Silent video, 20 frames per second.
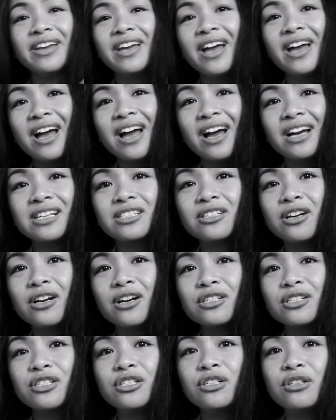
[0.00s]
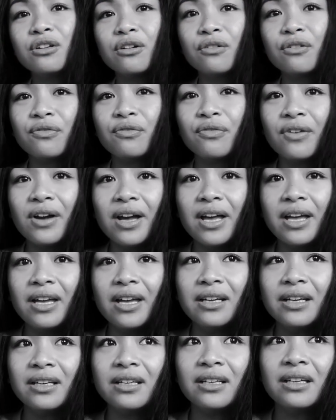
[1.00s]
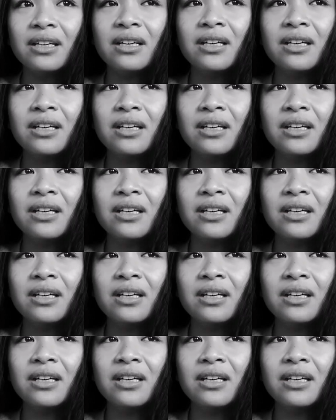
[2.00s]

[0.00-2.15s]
yeah, I talked to your friend.